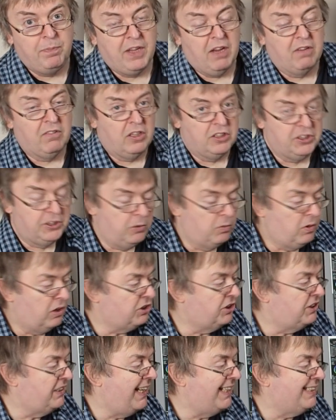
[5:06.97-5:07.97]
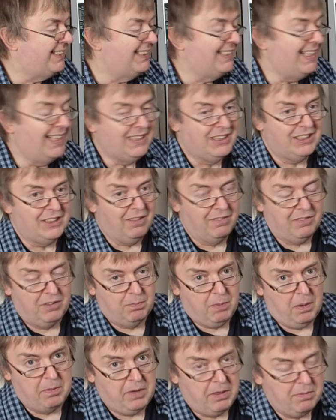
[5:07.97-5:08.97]
I've still got CS6, and
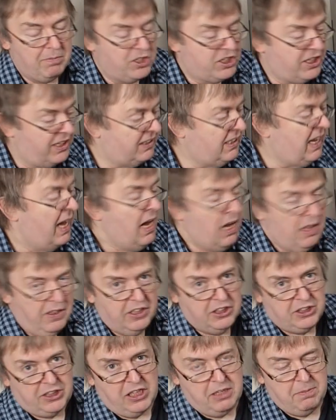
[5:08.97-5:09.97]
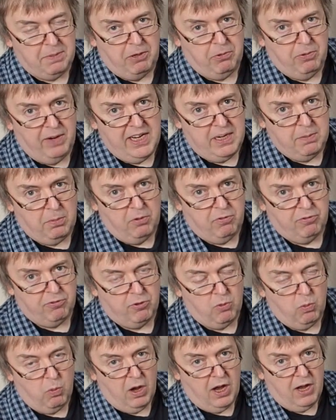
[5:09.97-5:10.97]
I've probably got machines that's going to be readable
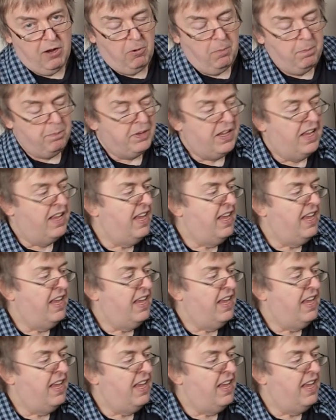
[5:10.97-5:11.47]
for a while.